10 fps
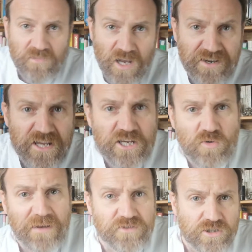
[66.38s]
And then you
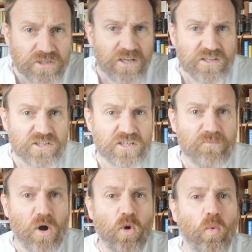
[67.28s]
have to take
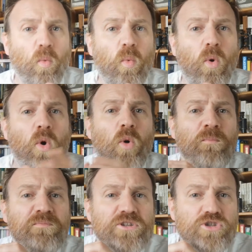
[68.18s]
some
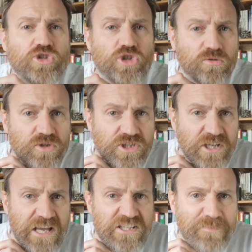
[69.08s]
warmed juice. You
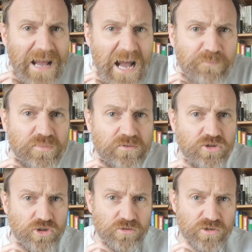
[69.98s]
get some apple
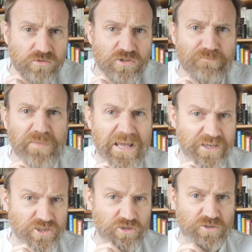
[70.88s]
juice or some
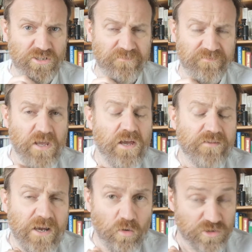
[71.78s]
pear juice,
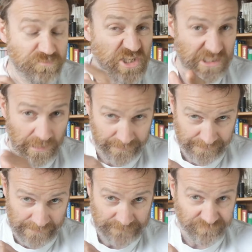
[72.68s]
or some
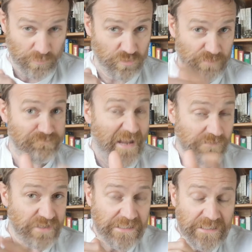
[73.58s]
cider or some
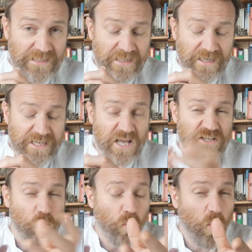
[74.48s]
perry. And
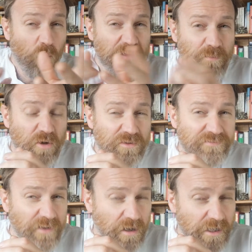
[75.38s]
you warm them on the
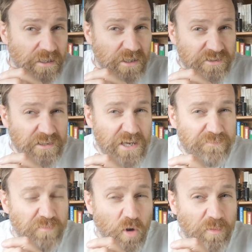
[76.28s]
fire till they're
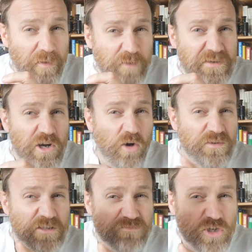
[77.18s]
piping hot with
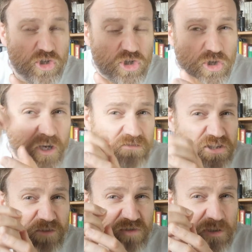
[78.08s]
some sugar and
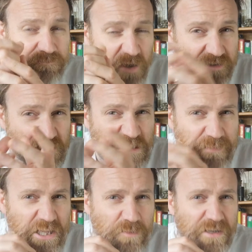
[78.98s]
some spices to
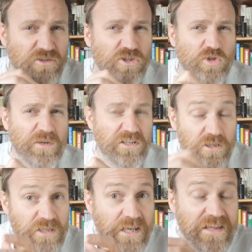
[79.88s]
make them extra sweet. And you
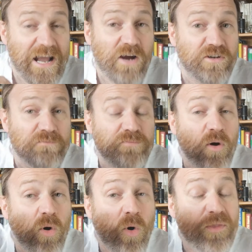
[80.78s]
take that out and you
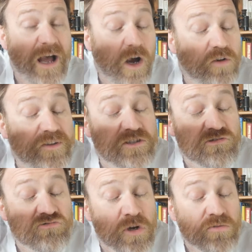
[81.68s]
pour that over the
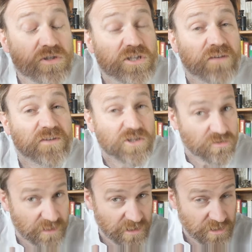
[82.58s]
roots of your
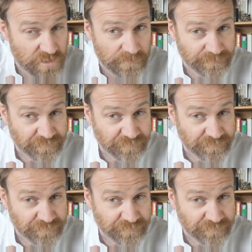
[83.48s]
trees.